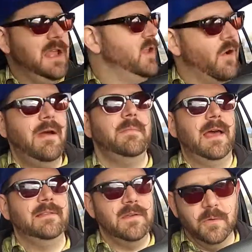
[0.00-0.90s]
I know I'm
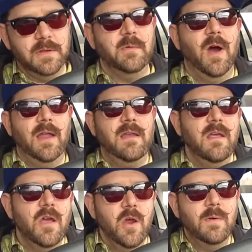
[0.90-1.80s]
not the only one
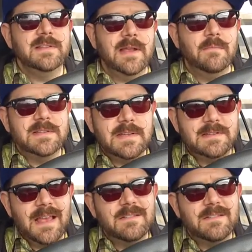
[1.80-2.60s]
who, when someone says,